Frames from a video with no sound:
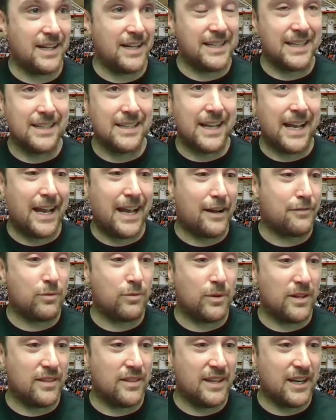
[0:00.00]
I get
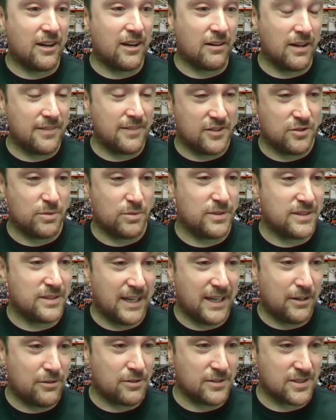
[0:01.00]
halfway there, and the Twin
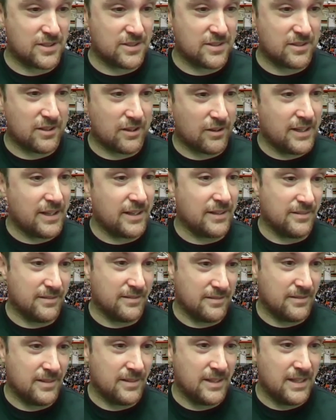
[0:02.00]
Towers are hit,
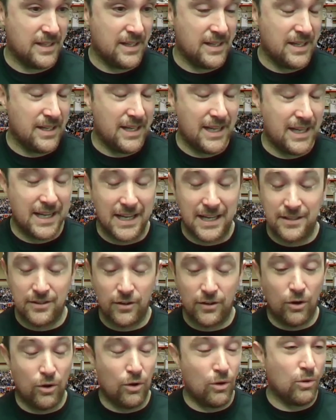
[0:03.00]
and the
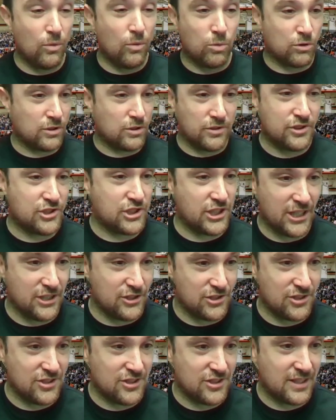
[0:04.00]
whole world
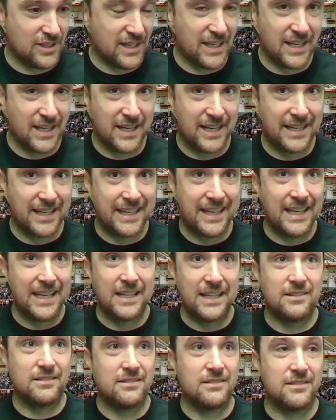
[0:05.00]
changes. And I
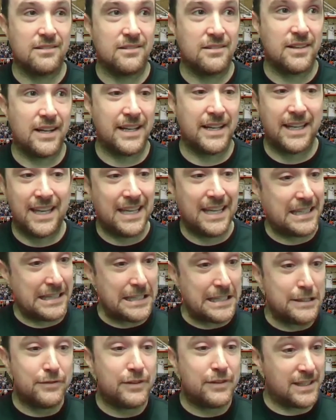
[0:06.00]
can't, I can't
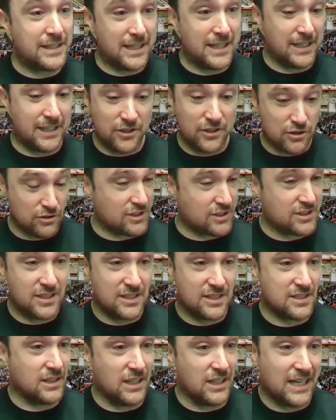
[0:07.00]
leave Connecticut. New York
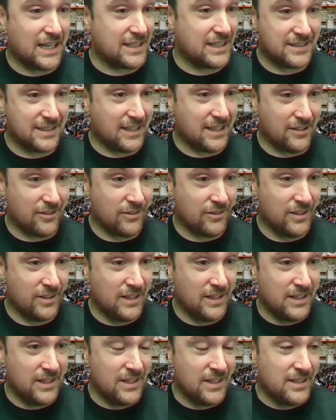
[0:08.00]
City's locked down.
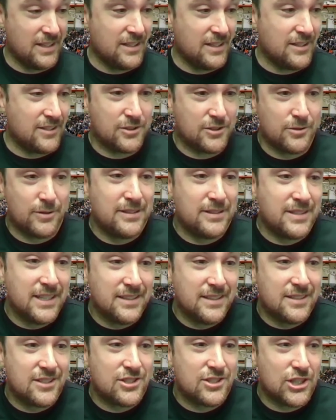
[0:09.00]
So I
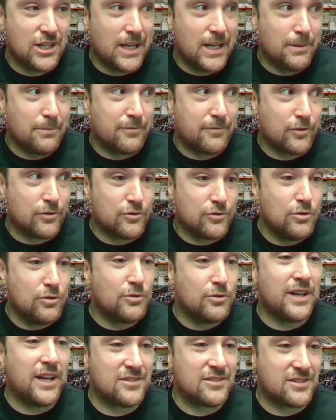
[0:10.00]
take this job for
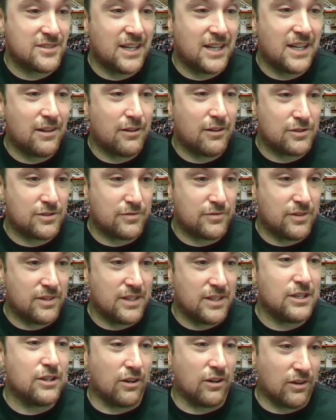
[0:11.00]
$2,000 for the
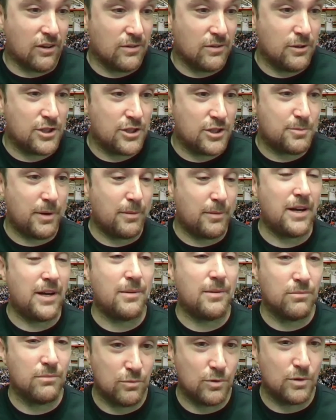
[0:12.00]
year, which my
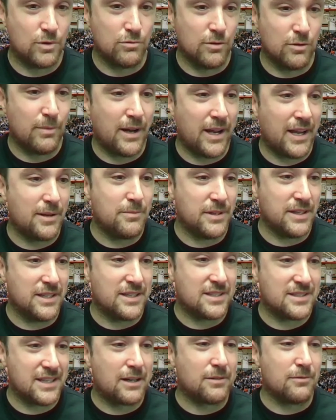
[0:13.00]
mom would remind me
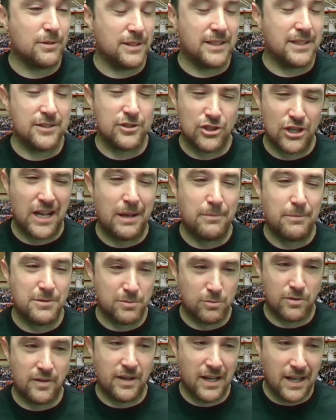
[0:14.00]
is not really a job, it's
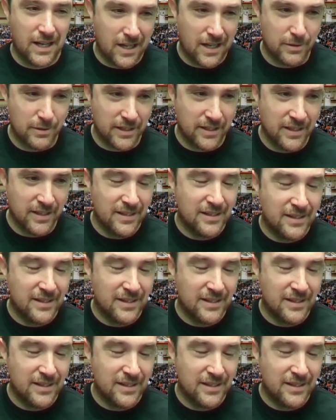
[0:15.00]
more of a hobby.